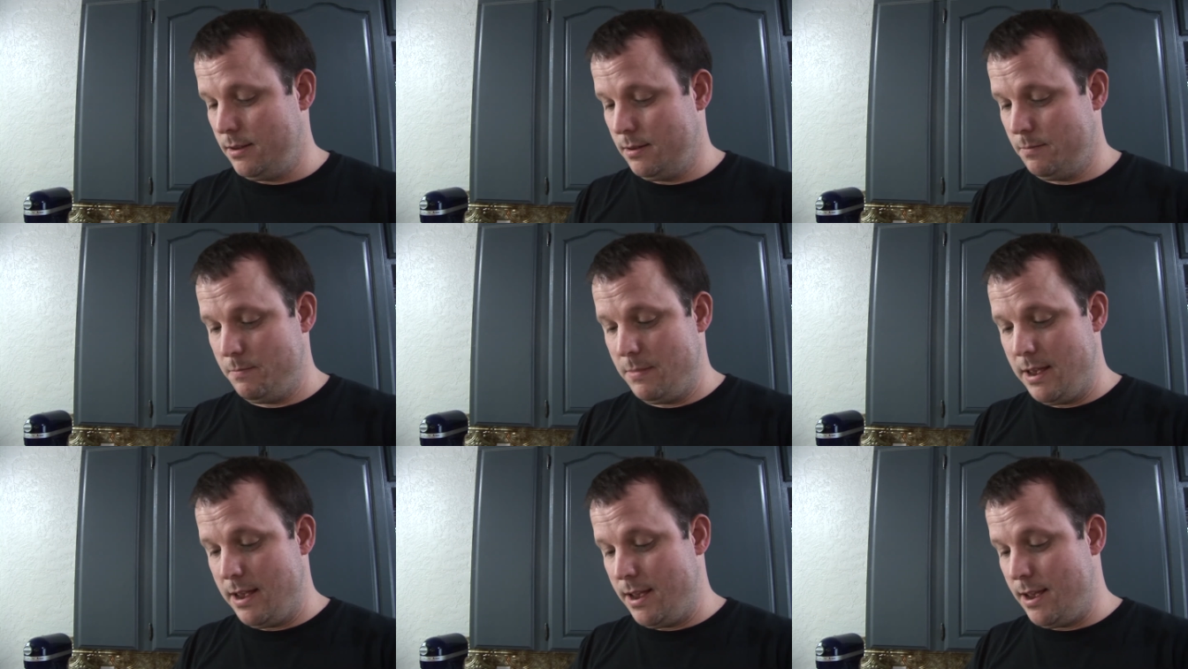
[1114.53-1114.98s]

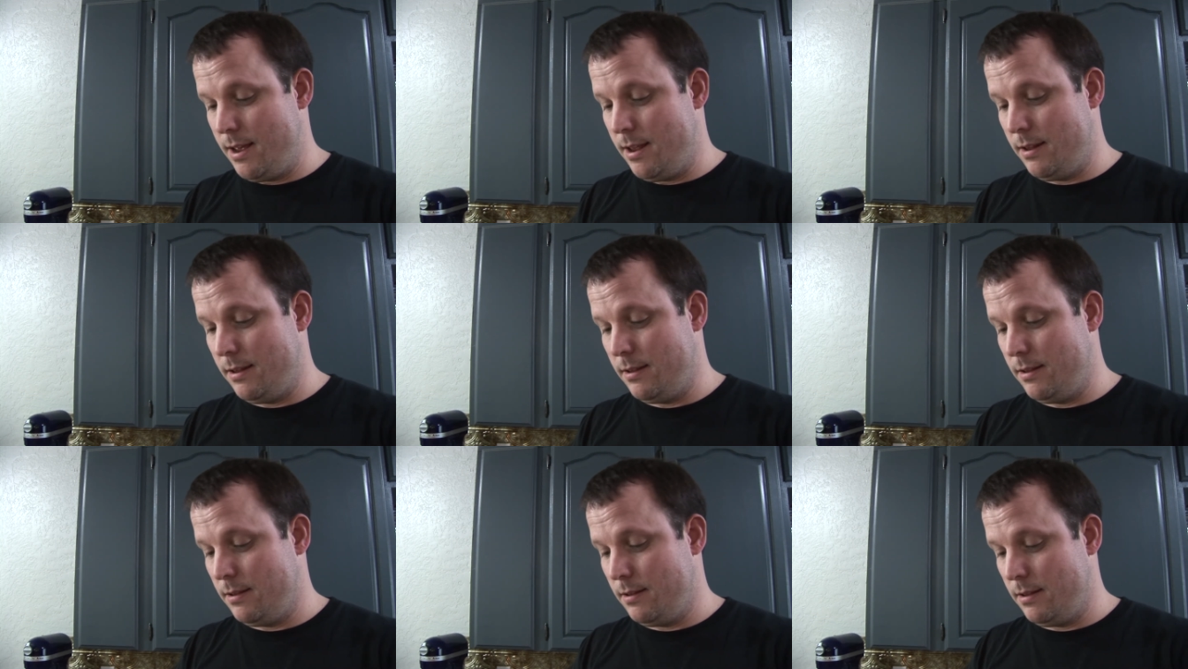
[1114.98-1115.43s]

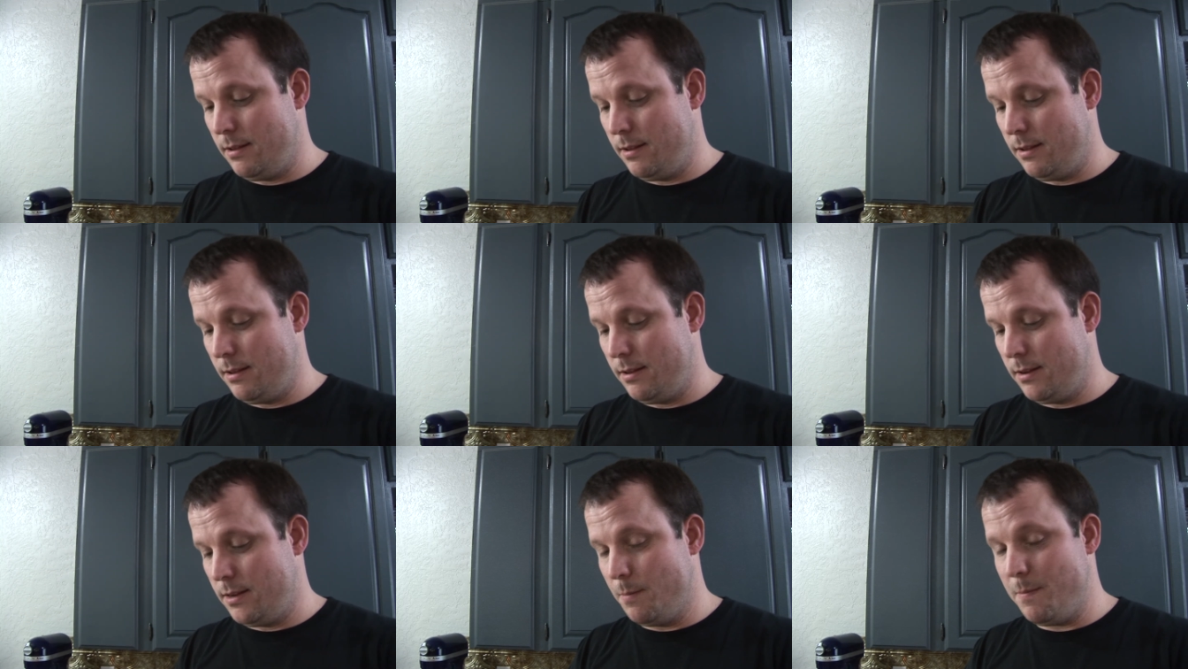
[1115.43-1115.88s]
man,
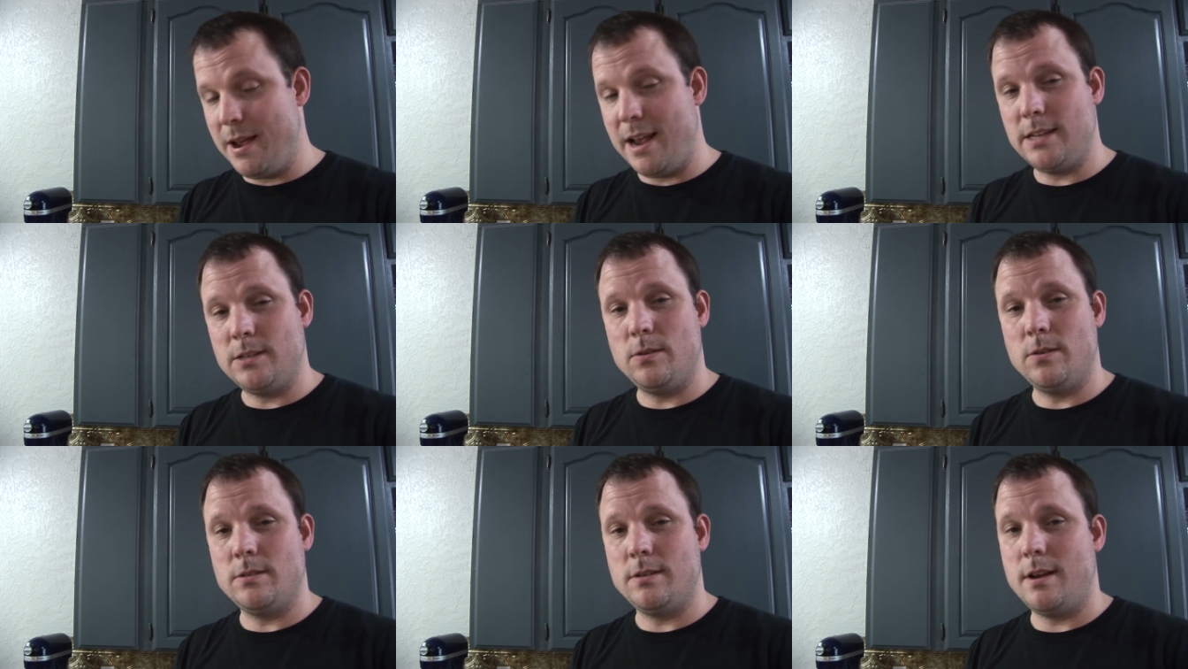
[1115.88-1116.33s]

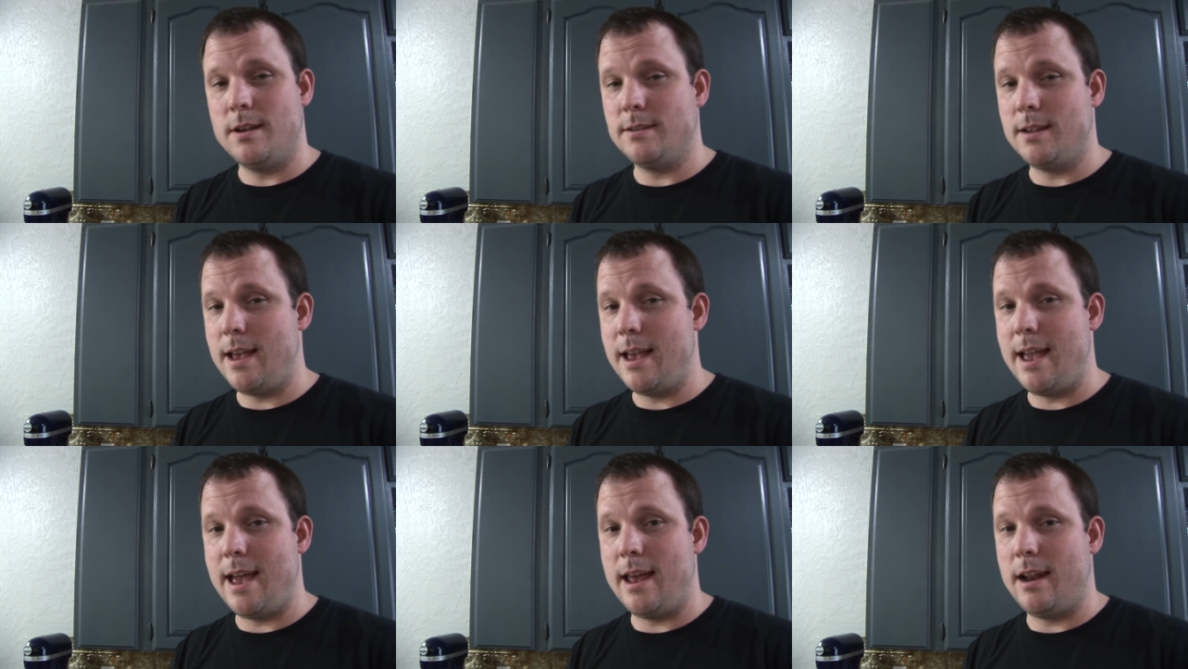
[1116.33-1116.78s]
Tabasco sauce.
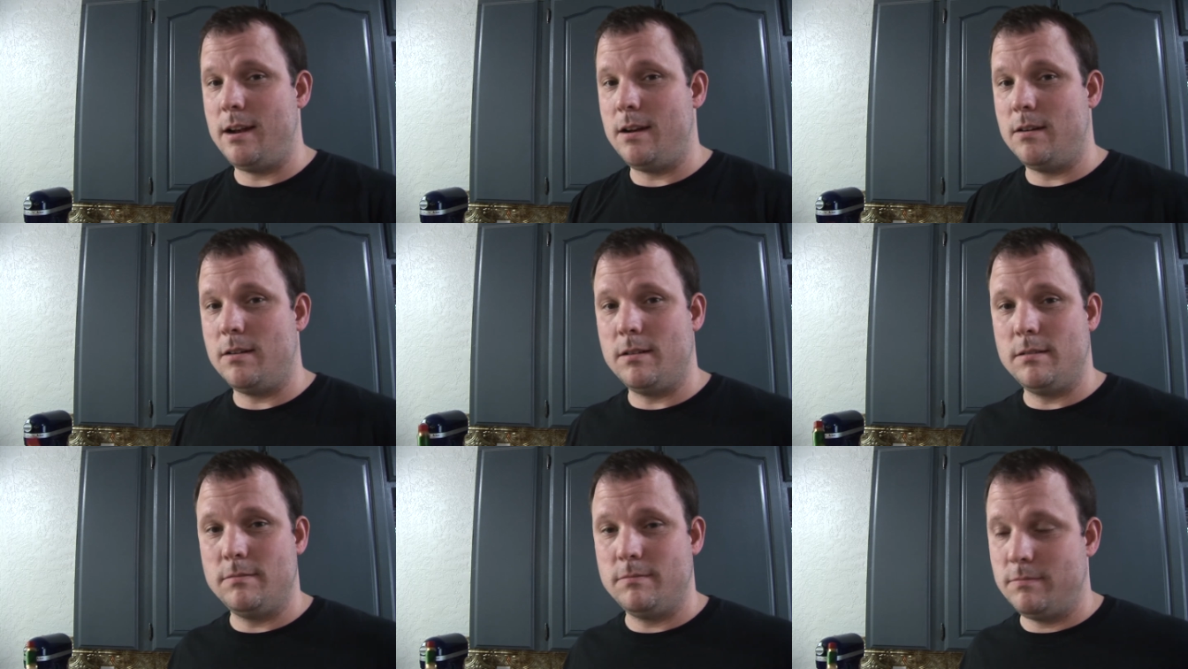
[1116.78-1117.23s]
I added
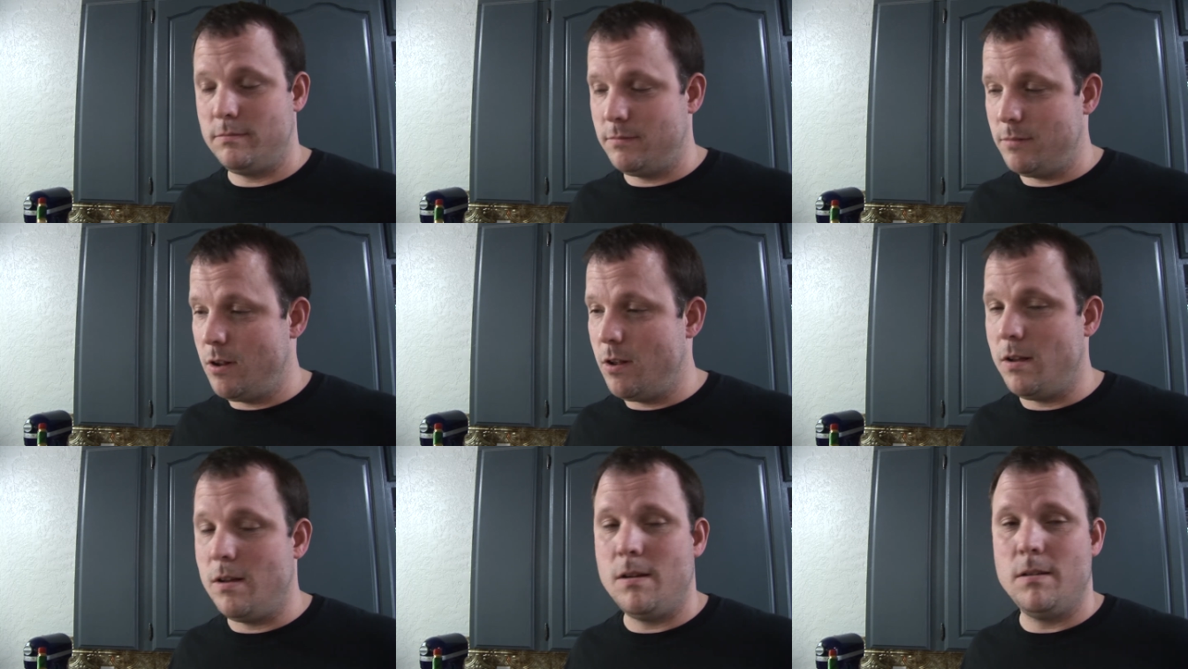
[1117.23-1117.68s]
on
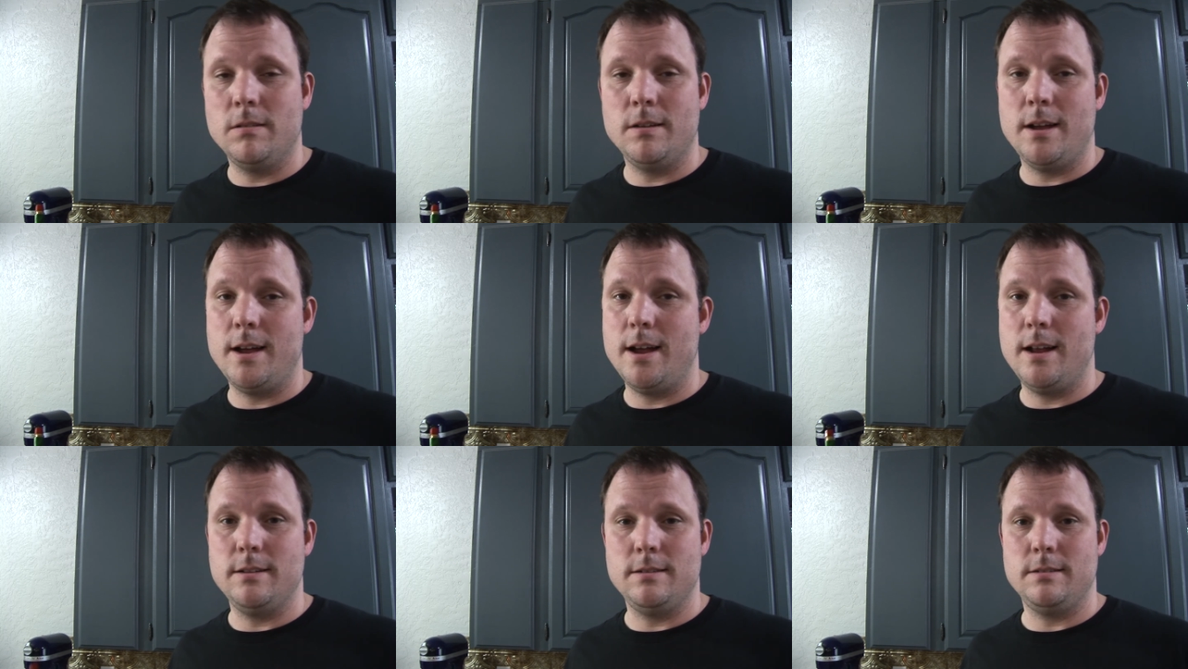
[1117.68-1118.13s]
all
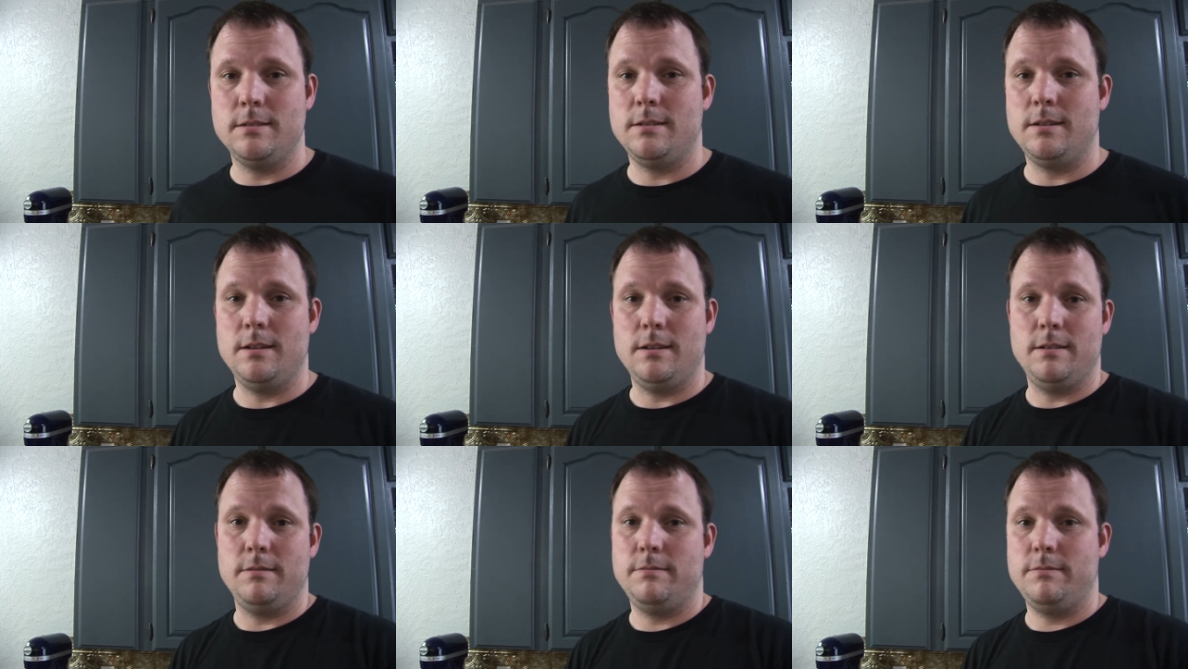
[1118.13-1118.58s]
kinds of
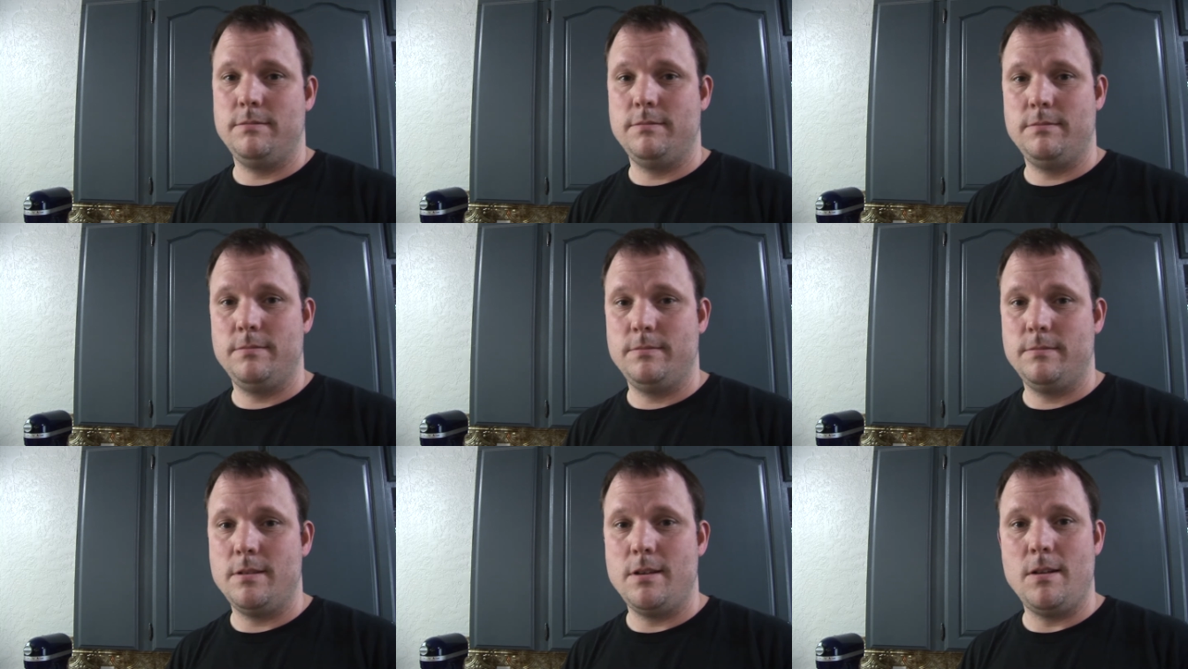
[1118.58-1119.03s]
stuff,
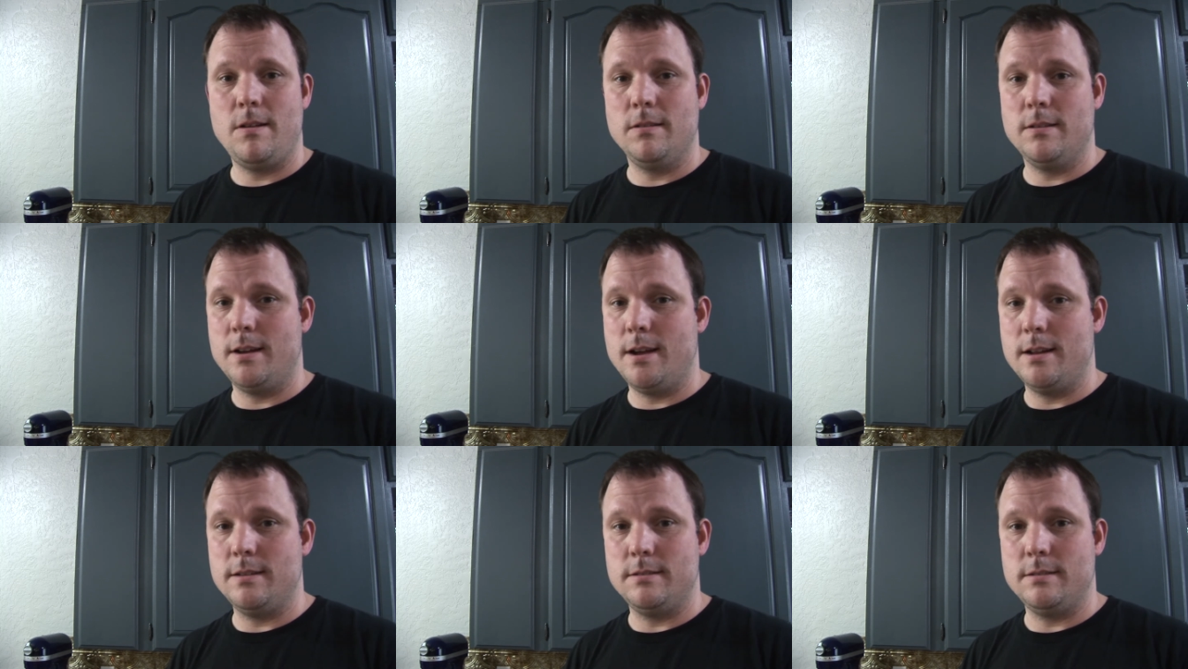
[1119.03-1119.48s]
all
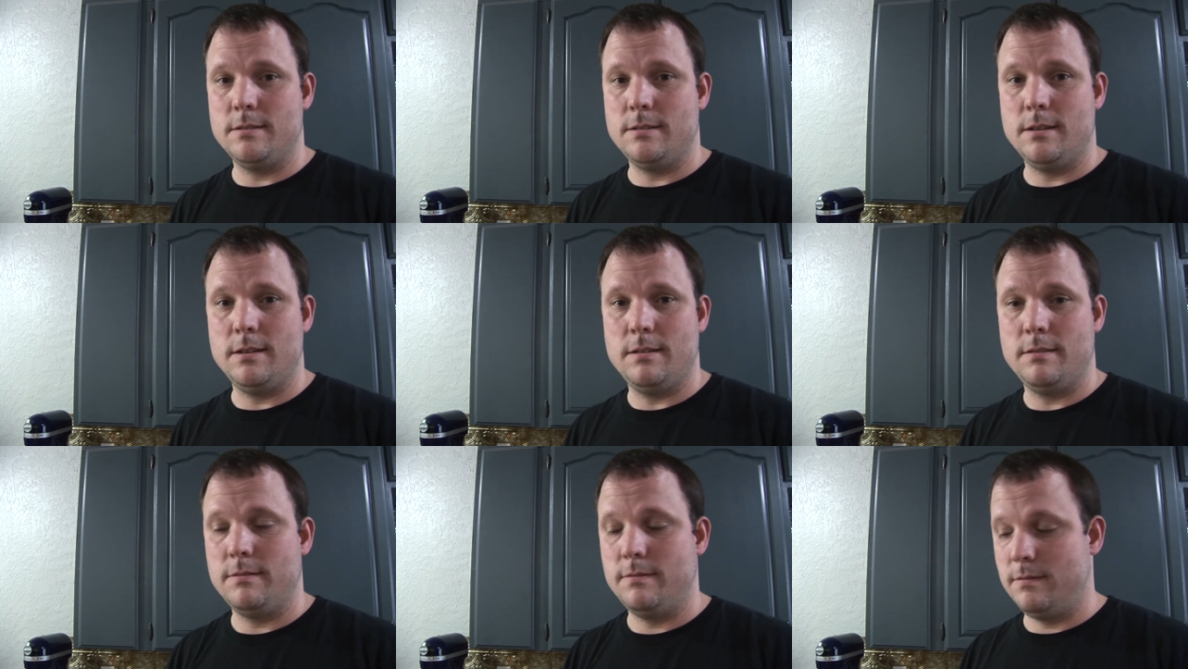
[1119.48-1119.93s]
kinds of
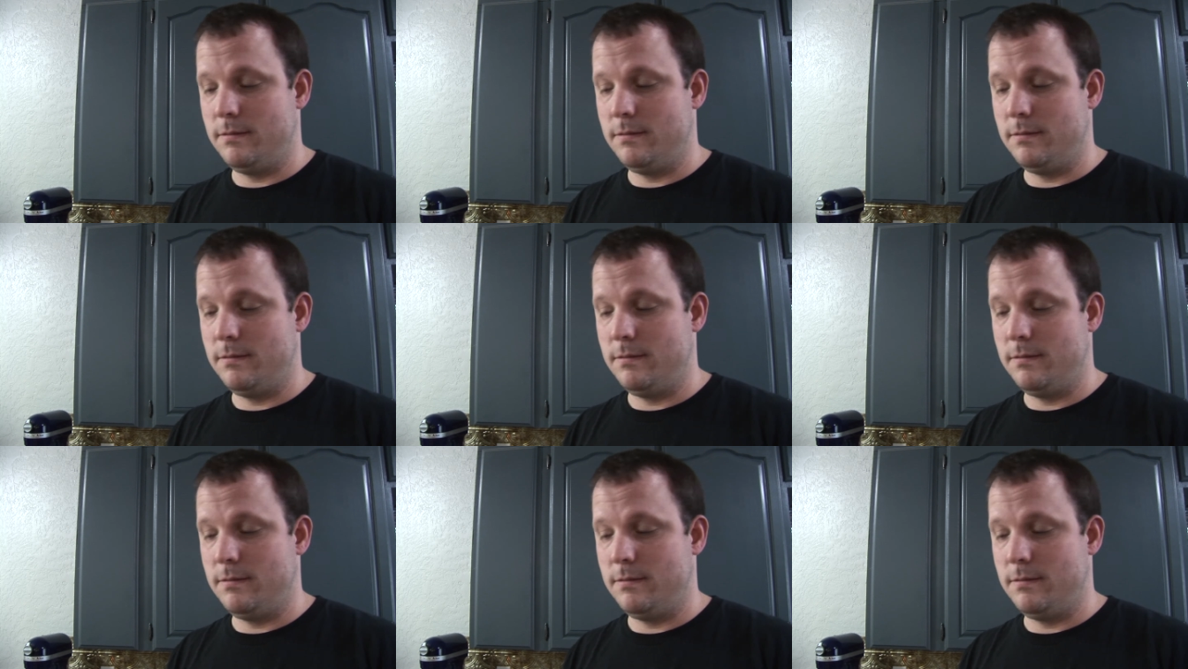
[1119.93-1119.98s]
stuff.